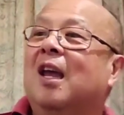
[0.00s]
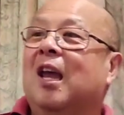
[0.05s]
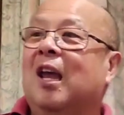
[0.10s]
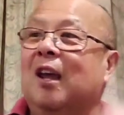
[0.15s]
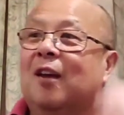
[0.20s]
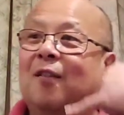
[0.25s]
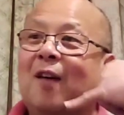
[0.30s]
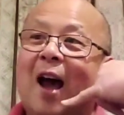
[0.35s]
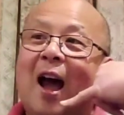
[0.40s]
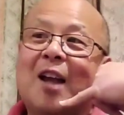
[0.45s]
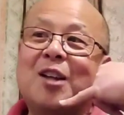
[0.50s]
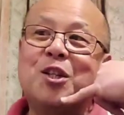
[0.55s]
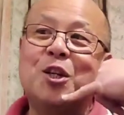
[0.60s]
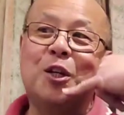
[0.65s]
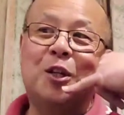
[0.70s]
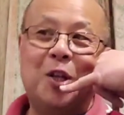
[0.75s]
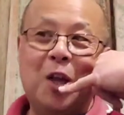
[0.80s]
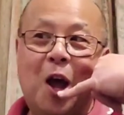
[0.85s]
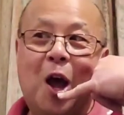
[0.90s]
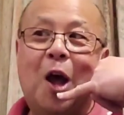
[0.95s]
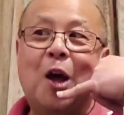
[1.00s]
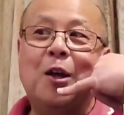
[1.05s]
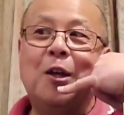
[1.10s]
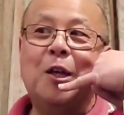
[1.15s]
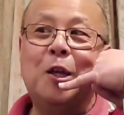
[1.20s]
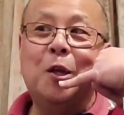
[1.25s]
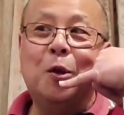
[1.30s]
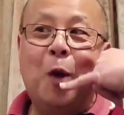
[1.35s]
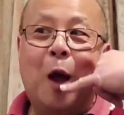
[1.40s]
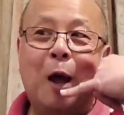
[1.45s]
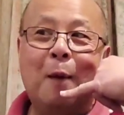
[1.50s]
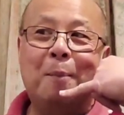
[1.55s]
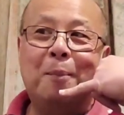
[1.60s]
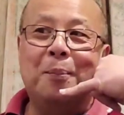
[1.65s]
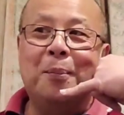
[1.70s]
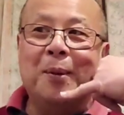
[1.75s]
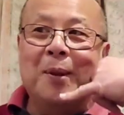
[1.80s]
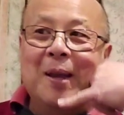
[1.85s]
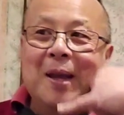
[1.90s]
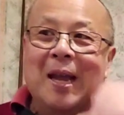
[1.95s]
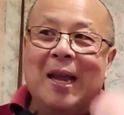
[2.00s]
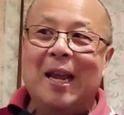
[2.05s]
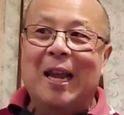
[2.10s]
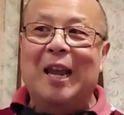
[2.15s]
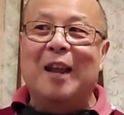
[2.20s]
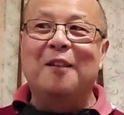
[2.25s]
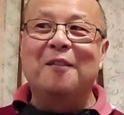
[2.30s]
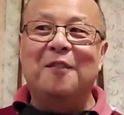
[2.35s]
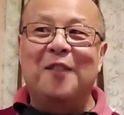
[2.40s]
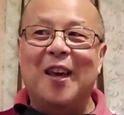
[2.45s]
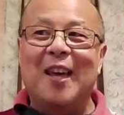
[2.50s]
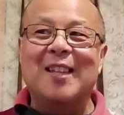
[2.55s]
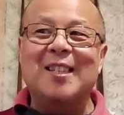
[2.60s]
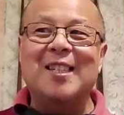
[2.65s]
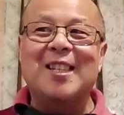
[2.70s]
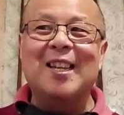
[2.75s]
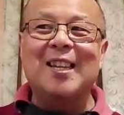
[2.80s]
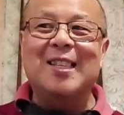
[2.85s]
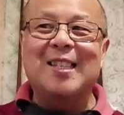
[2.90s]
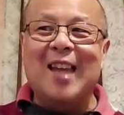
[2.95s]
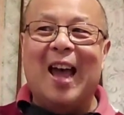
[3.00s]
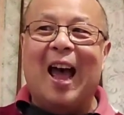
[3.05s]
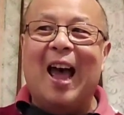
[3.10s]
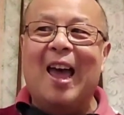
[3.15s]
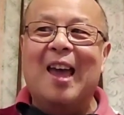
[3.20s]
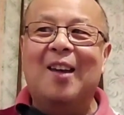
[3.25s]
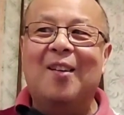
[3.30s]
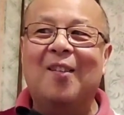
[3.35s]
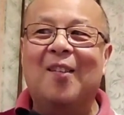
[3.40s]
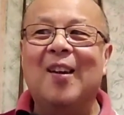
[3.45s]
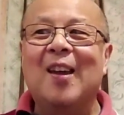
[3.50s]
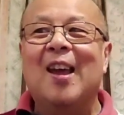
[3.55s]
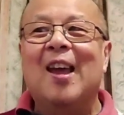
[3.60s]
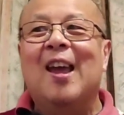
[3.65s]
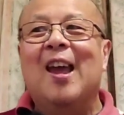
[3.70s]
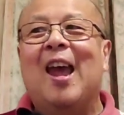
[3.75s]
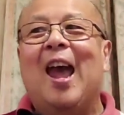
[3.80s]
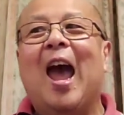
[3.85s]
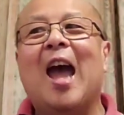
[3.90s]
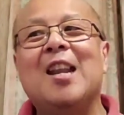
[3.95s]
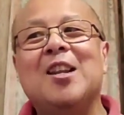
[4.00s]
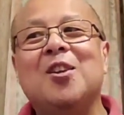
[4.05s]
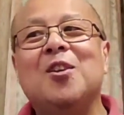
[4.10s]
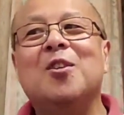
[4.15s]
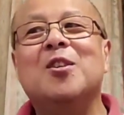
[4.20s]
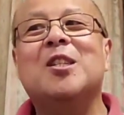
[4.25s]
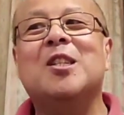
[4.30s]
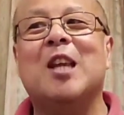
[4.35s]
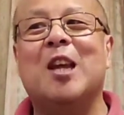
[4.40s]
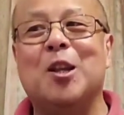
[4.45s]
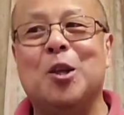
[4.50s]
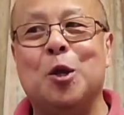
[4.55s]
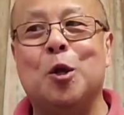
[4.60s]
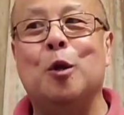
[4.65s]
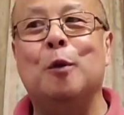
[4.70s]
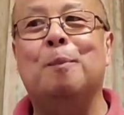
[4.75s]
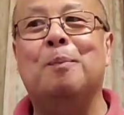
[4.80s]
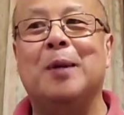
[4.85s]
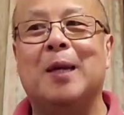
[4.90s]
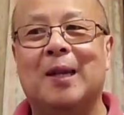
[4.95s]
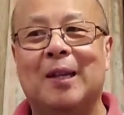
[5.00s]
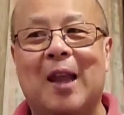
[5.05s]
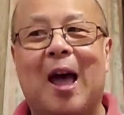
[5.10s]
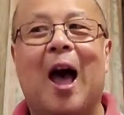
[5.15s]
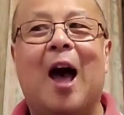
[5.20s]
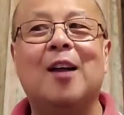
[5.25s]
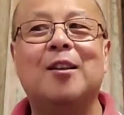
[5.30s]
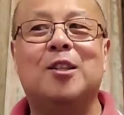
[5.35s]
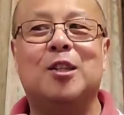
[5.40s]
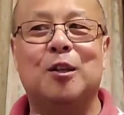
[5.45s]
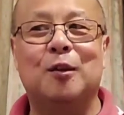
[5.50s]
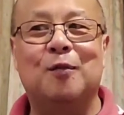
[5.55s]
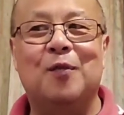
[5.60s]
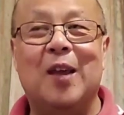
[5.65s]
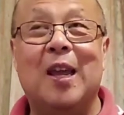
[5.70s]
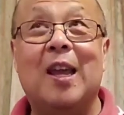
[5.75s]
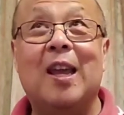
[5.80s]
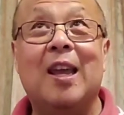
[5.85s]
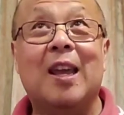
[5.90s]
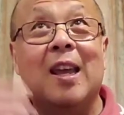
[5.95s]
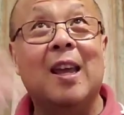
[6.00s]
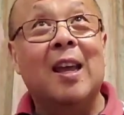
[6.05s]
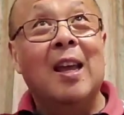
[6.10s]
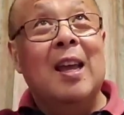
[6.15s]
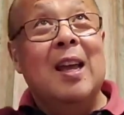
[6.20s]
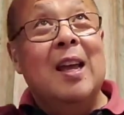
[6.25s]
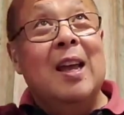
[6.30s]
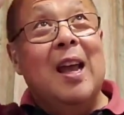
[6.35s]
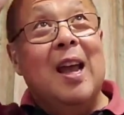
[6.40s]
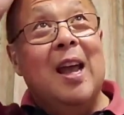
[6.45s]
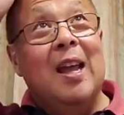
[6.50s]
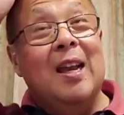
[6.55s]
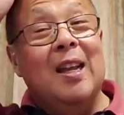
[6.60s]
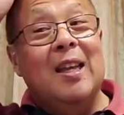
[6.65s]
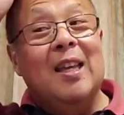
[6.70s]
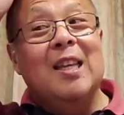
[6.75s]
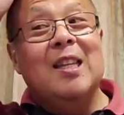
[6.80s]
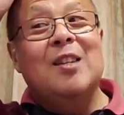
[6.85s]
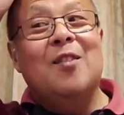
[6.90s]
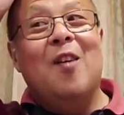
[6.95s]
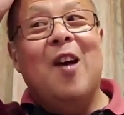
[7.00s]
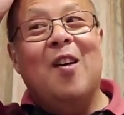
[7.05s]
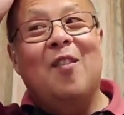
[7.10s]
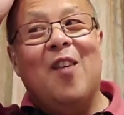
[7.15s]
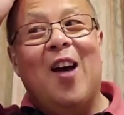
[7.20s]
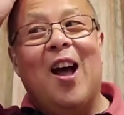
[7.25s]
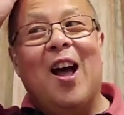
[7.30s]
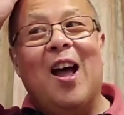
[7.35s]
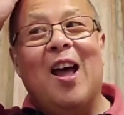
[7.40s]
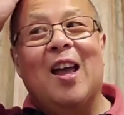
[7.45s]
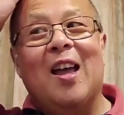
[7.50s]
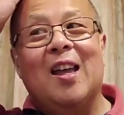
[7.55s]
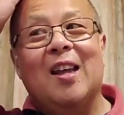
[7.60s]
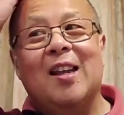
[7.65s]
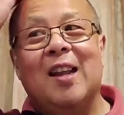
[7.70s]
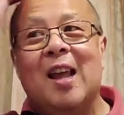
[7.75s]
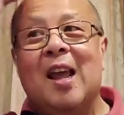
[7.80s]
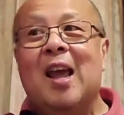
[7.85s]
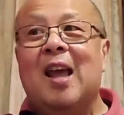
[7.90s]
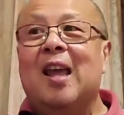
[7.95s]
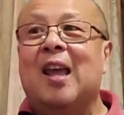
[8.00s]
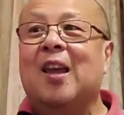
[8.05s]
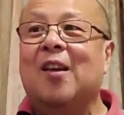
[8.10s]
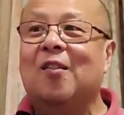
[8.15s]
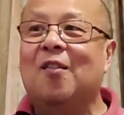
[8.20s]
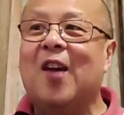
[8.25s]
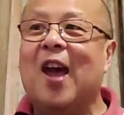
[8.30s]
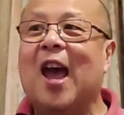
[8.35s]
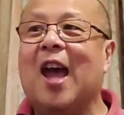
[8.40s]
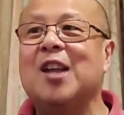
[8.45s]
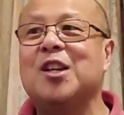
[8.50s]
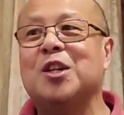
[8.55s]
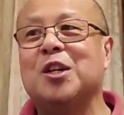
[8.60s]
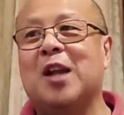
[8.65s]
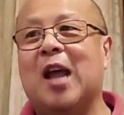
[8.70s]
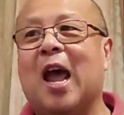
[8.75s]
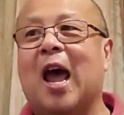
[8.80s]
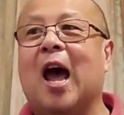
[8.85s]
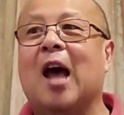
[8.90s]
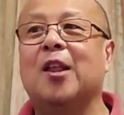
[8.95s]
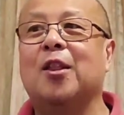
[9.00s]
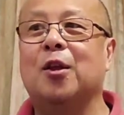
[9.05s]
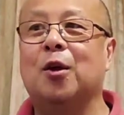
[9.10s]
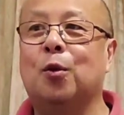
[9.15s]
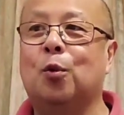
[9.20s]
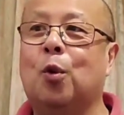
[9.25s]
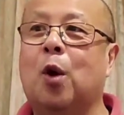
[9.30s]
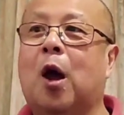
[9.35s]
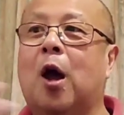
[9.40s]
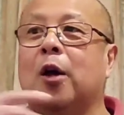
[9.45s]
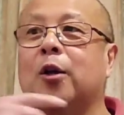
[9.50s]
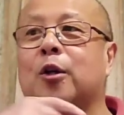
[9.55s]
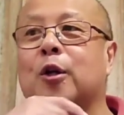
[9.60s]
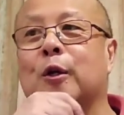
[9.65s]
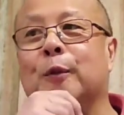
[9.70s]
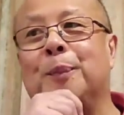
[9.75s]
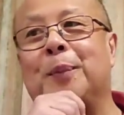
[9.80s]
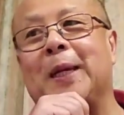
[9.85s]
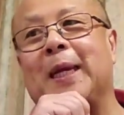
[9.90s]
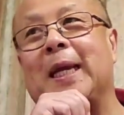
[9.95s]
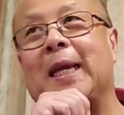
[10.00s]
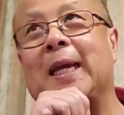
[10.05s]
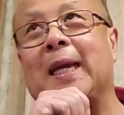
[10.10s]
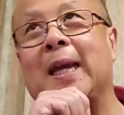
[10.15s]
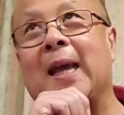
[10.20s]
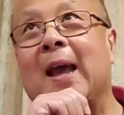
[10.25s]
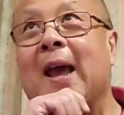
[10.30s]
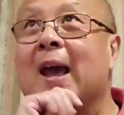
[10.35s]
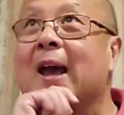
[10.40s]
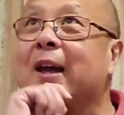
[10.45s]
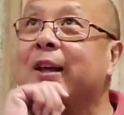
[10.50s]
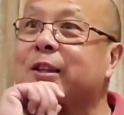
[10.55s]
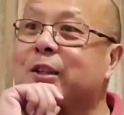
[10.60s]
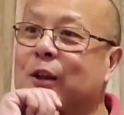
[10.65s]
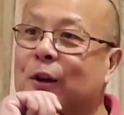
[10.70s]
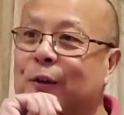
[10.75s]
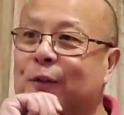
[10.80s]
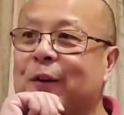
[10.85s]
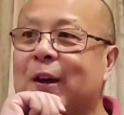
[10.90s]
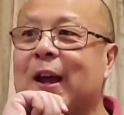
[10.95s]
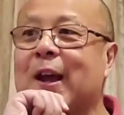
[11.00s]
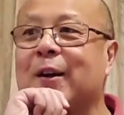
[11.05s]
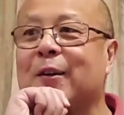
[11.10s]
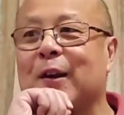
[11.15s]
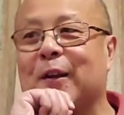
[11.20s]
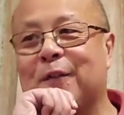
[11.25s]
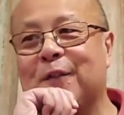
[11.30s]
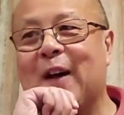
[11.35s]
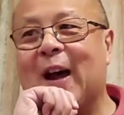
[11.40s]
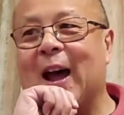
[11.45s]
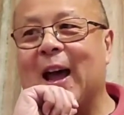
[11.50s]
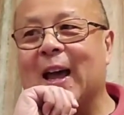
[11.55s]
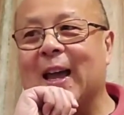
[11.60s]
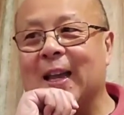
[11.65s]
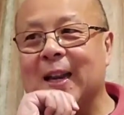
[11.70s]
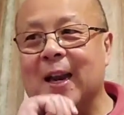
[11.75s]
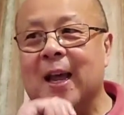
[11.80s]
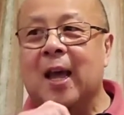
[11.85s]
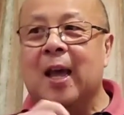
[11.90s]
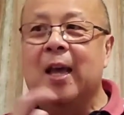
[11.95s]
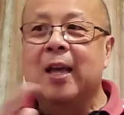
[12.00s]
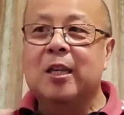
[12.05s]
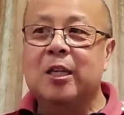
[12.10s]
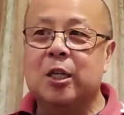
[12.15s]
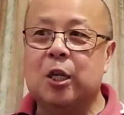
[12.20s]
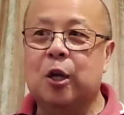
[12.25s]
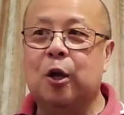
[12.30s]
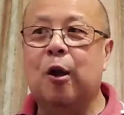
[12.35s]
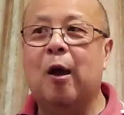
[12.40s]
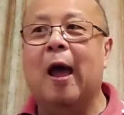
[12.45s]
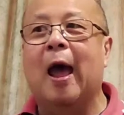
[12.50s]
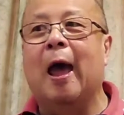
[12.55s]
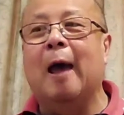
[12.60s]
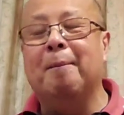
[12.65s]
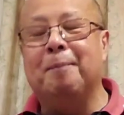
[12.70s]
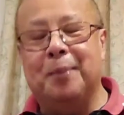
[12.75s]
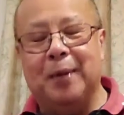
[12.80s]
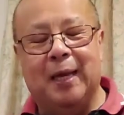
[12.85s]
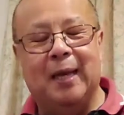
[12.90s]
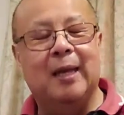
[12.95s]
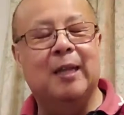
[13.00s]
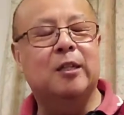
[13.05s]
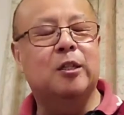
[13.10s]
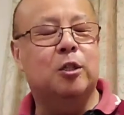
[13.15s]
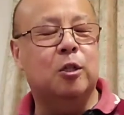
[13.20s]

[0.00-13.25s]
If I should call you up, invest a dime, and you say you belong to me, and ease my mind. Imagine how the world could be so very fine, so happy